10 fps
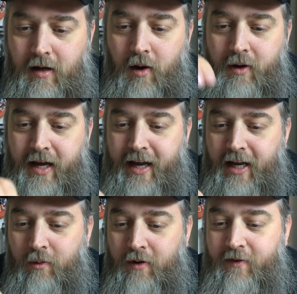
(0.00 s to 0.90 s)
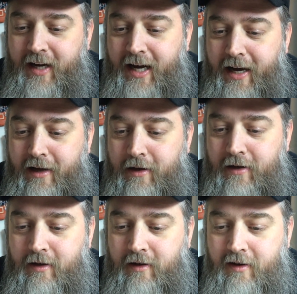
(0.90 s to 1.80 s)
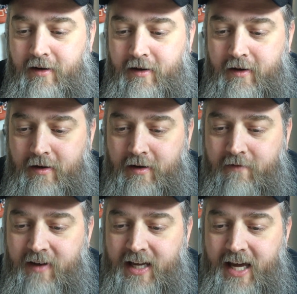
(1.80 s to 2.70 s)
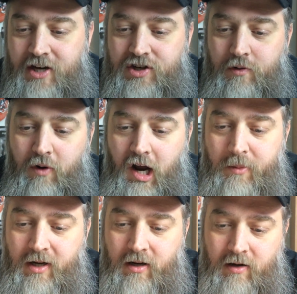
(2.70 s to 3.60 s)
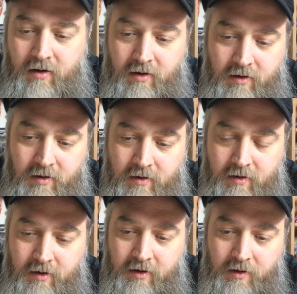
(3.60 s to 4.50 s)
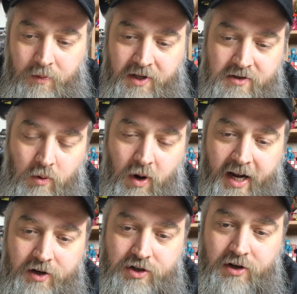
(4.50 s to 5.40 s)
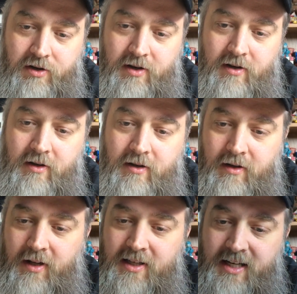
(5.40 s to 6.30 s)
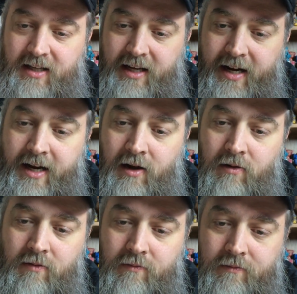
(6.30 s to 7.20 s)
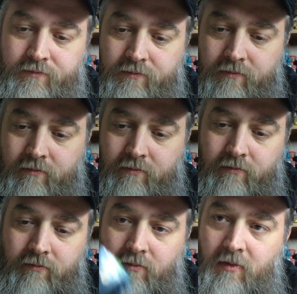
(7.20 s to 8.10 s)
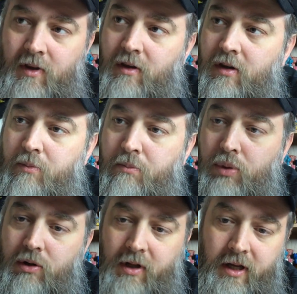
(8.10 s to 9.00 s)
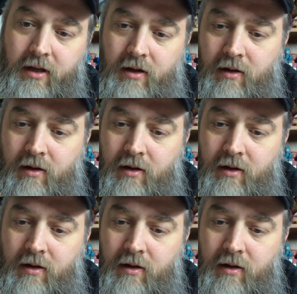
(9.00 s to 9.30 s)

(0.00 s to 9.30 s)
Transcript: Okay, here we've got Vacation Robin with his Hawaiian shirt. Let's get that out. The booklet.